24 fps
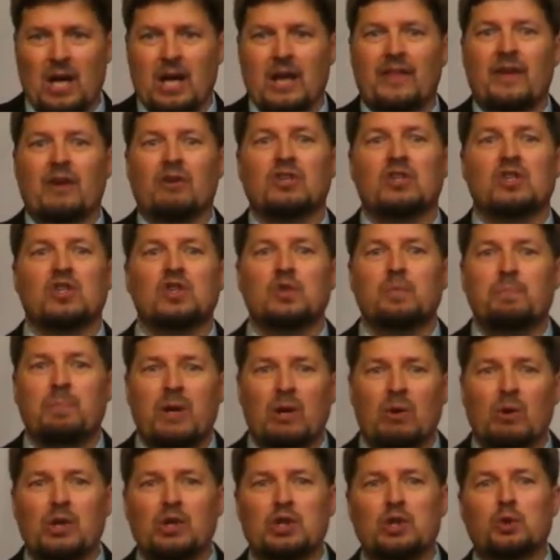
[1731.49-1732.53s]
There's
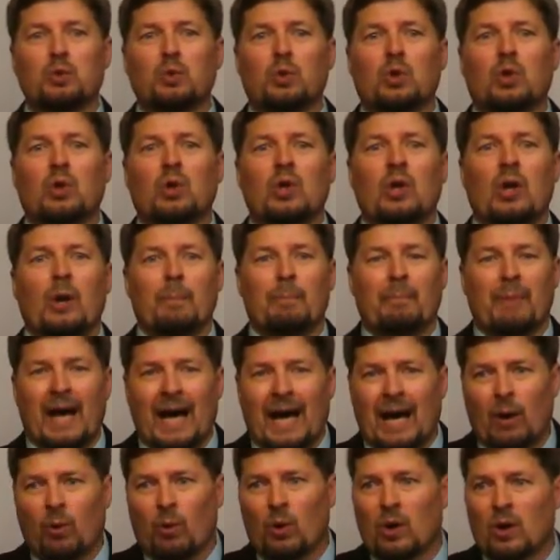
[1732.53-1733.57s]
spiritual
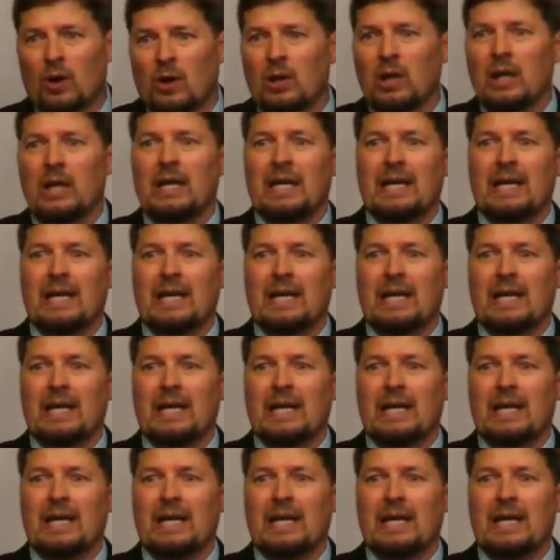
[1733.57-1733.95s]
power